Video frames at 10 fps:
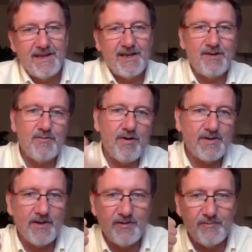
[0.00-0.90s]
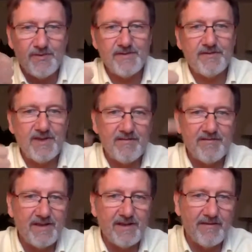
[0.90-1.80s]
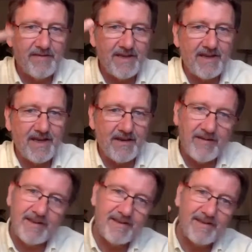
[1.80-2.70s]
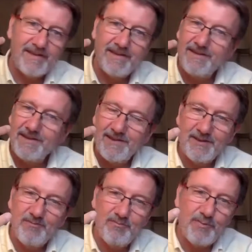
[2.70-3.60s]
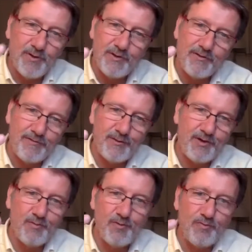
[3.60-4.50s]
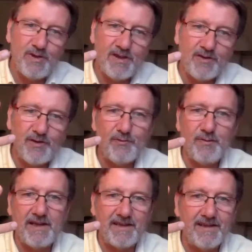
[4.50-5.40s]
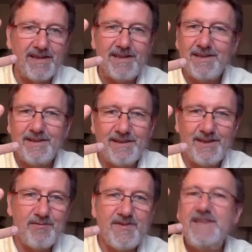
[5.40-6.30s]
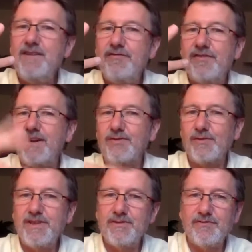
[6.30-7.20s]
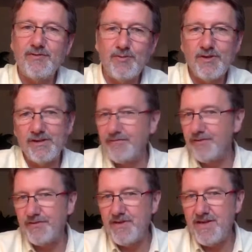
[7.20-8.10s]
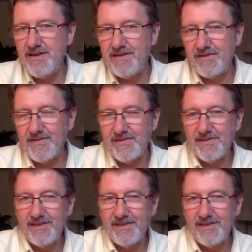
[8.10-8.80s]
And he walked out the most forgiving, loving, caring, beautiful human being on the planet. He was de facto leader of the world for 3 years.